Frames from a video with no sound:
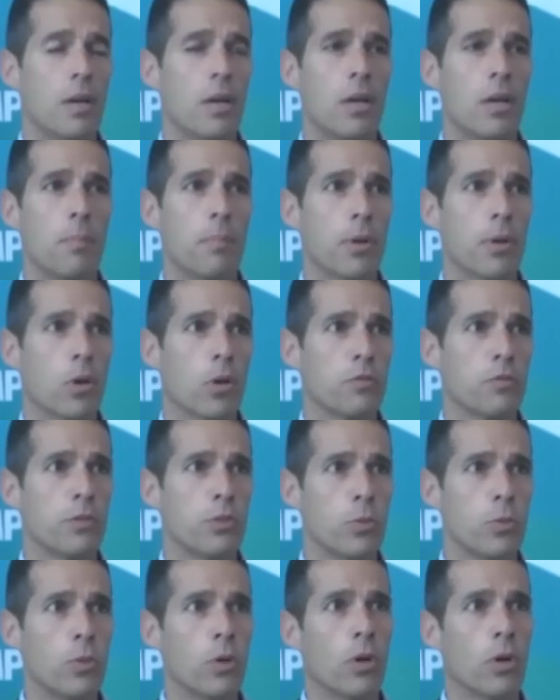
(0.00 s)
because we
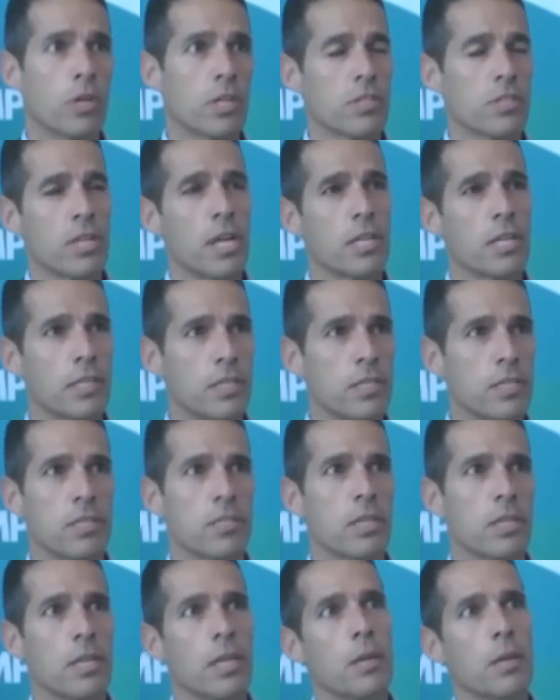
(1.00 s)
do understand that this is
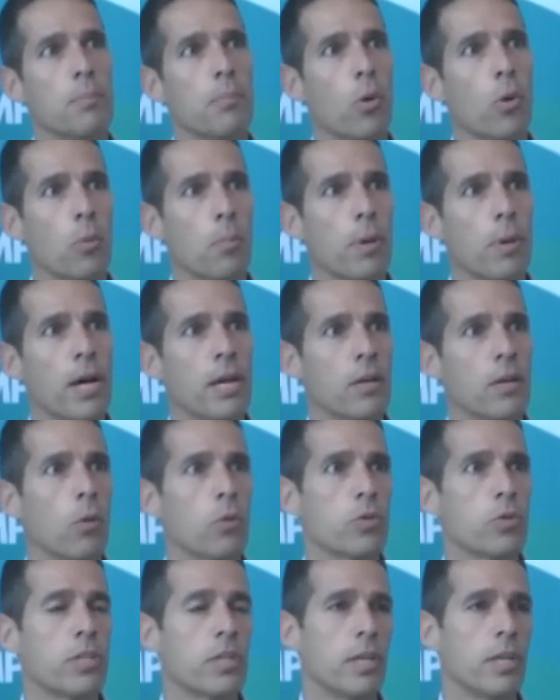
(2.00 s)
an important part also
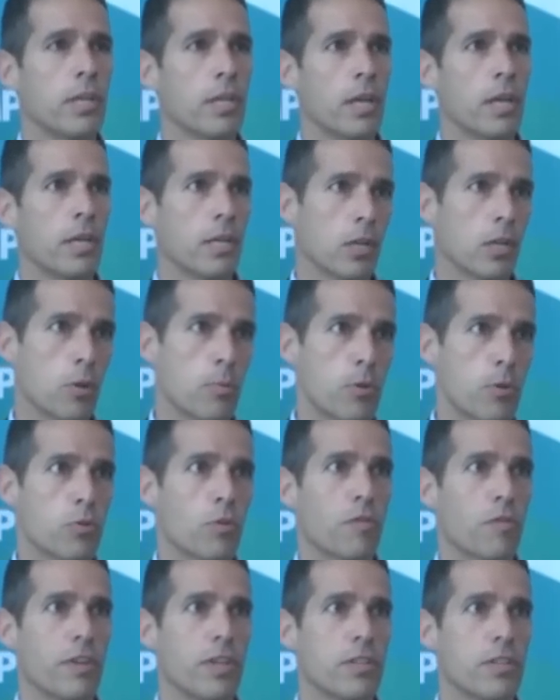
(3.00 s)
in the commercial
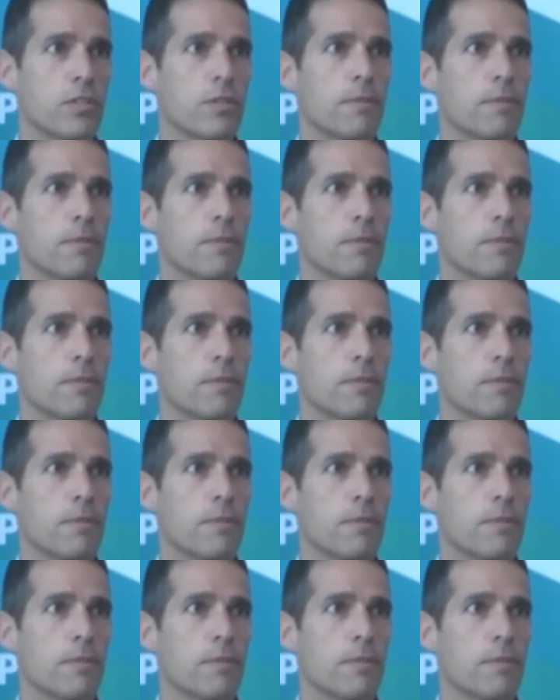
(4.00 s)
phase.